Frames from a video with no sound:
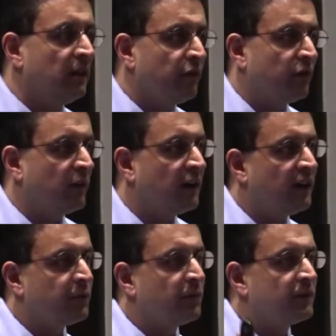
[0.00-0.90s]
So our
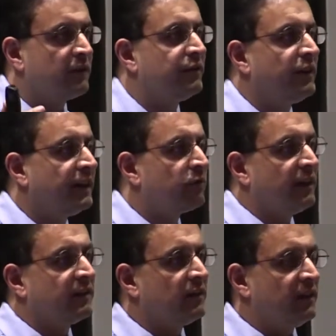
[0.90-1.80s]
hospitals are very
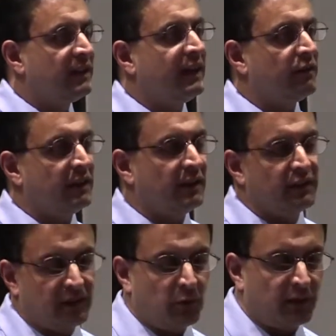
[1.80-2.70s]
aggressive in county
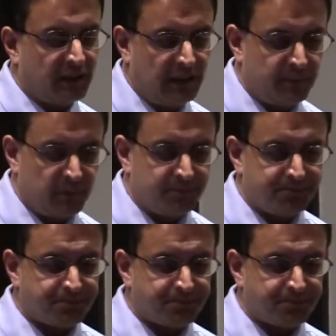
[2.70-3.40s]
because they want to keep them.